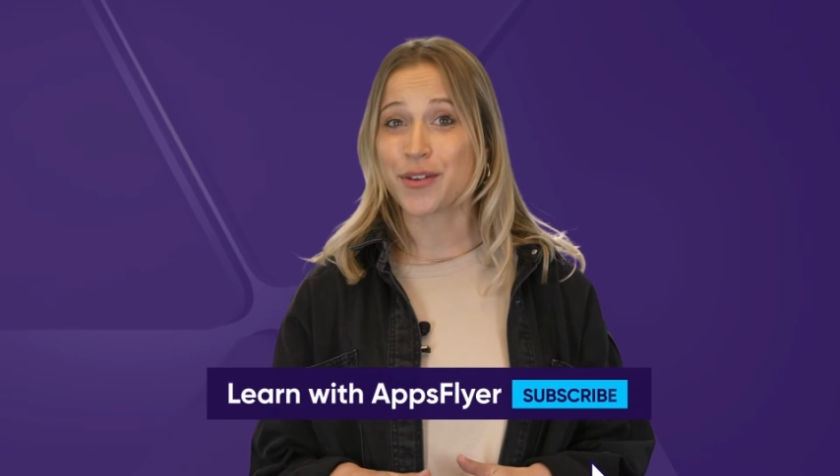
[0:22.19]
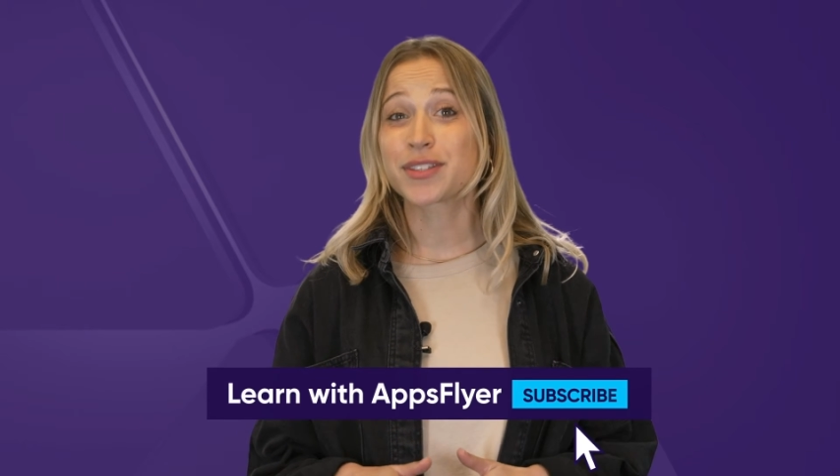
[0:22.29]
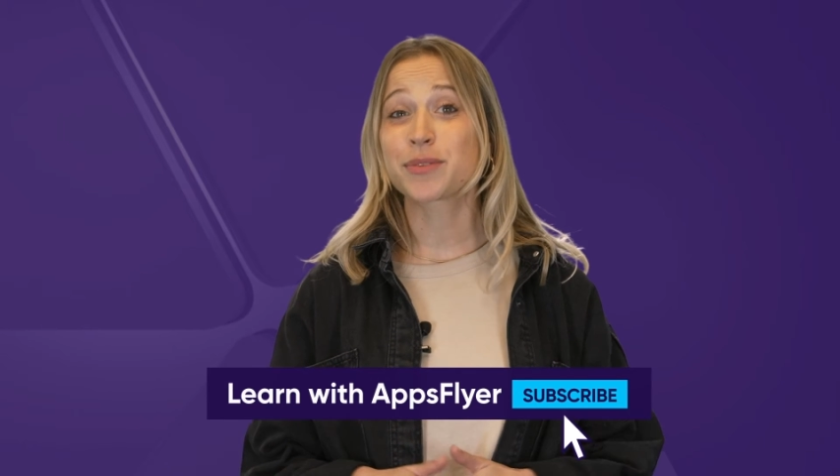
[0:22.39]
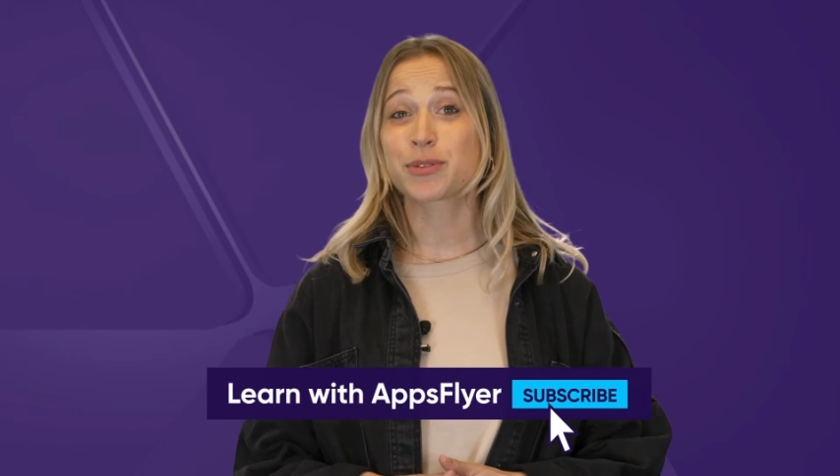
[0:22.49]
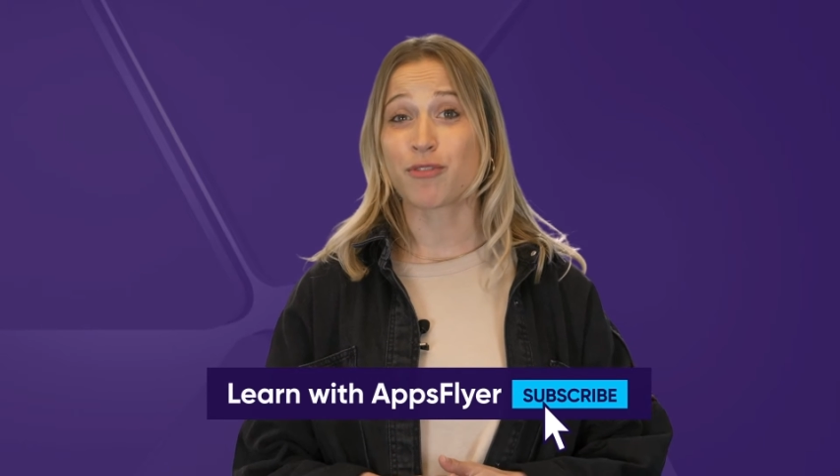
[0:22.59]
and
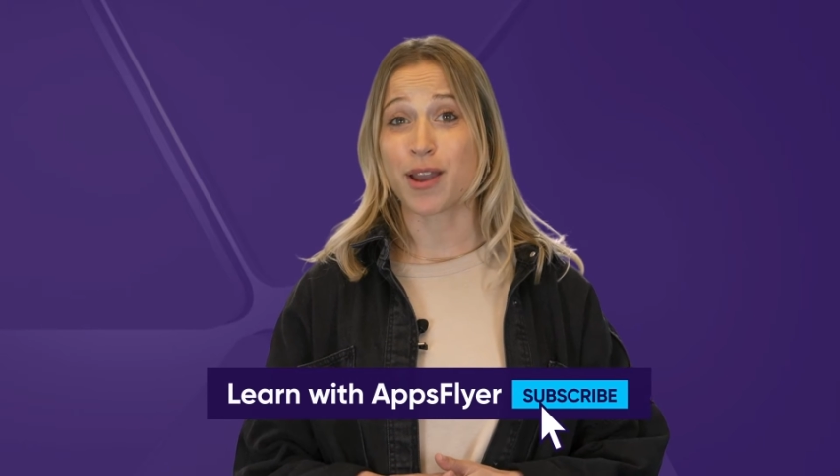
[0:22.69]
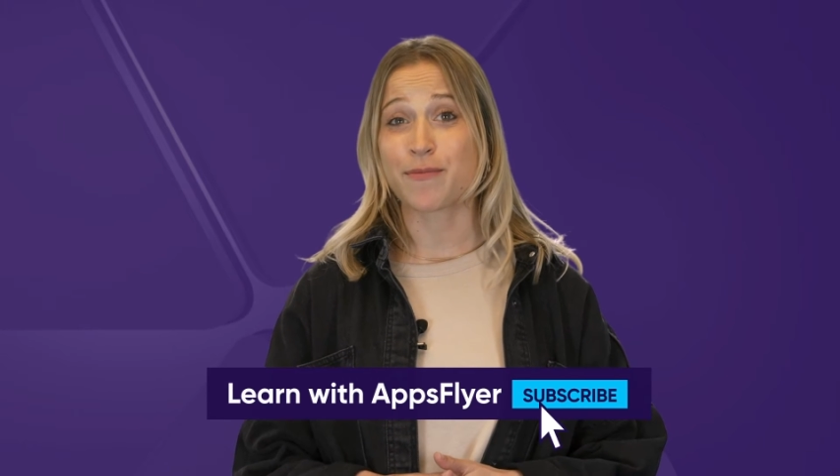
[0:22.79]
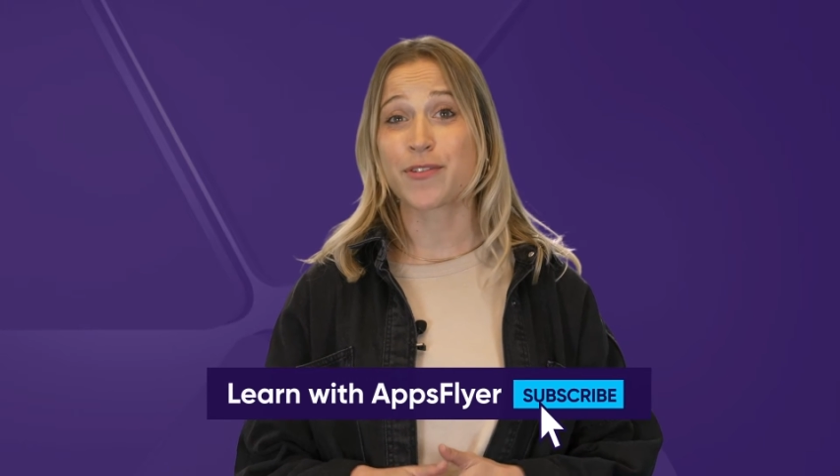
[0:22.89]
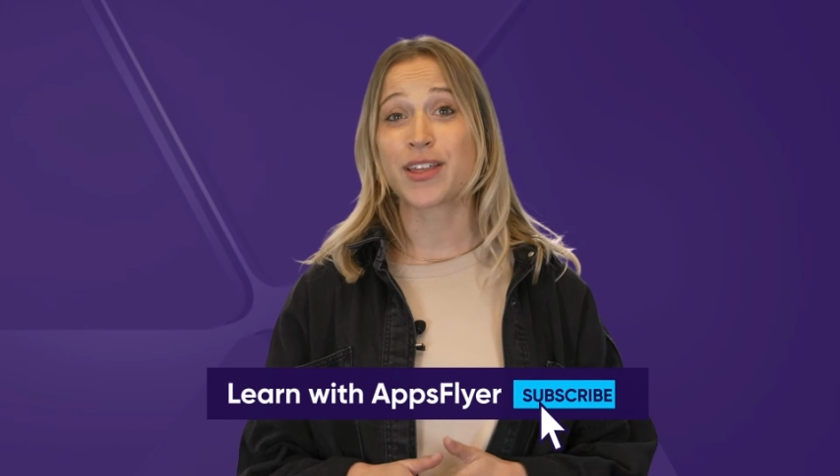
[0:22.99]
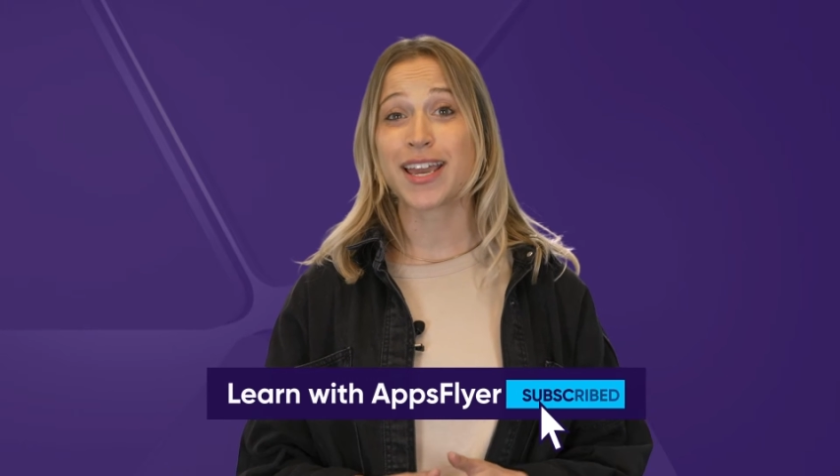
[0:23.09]
subscribe
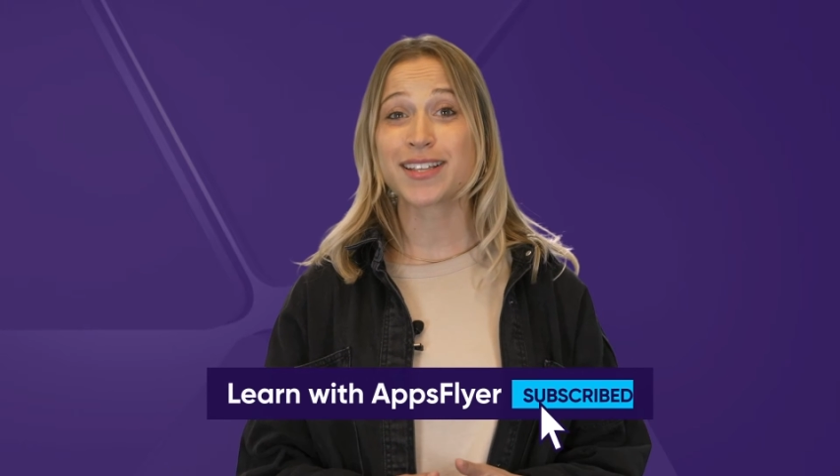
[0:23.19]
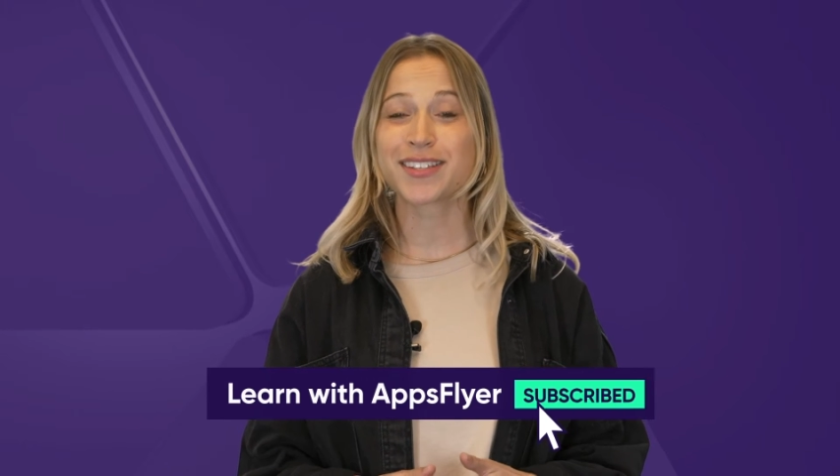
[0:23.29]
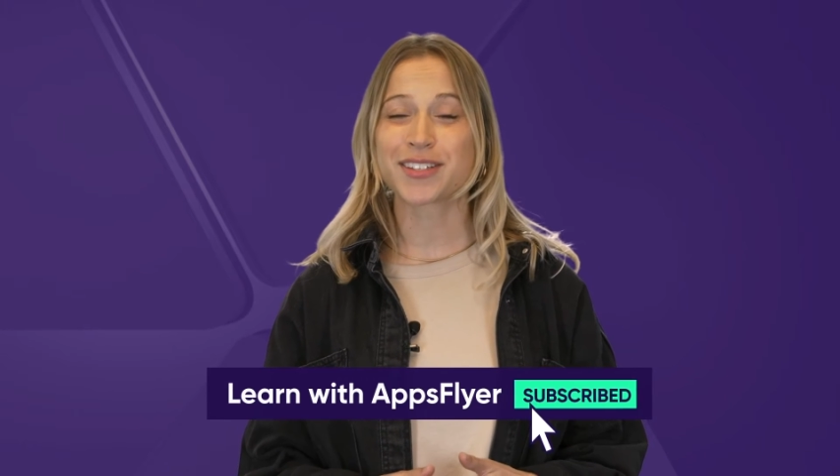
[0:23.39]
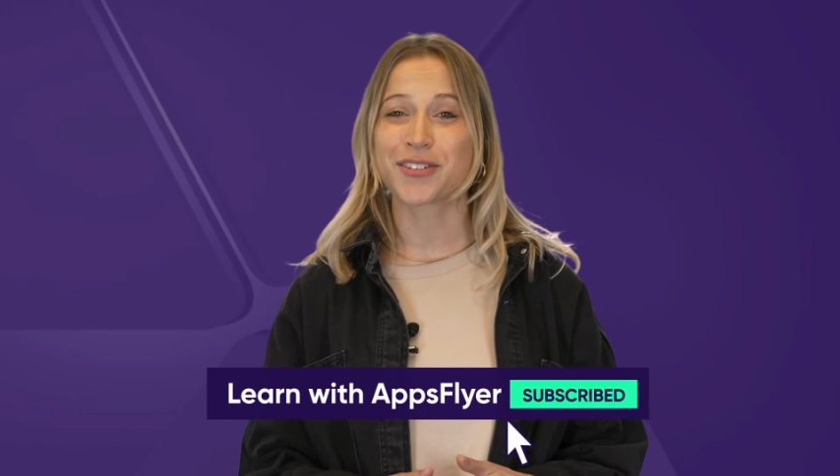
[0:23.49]
for the latest